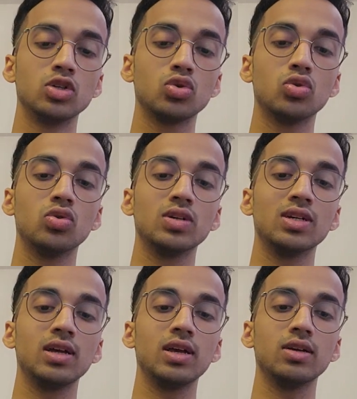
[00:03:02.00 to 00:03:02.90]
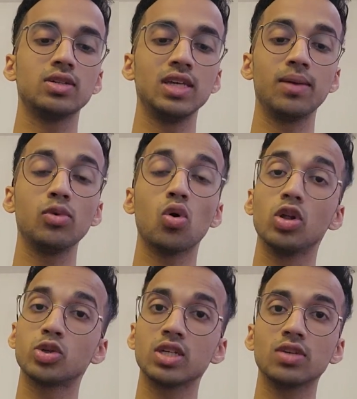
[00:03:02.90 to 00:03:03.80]
So CMU
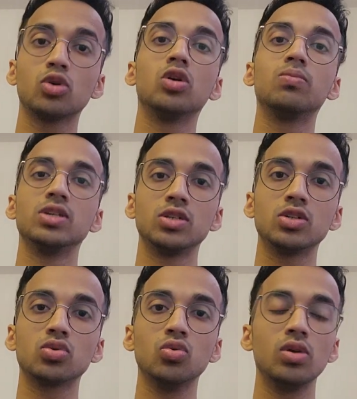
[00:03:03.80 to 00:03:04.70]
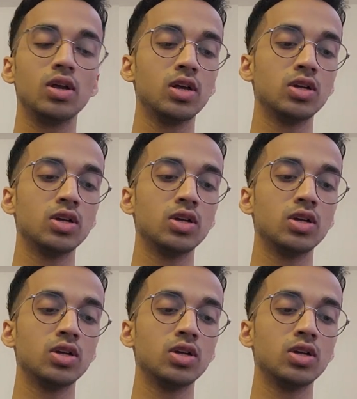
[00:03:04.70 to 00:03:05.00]
also has a good business school.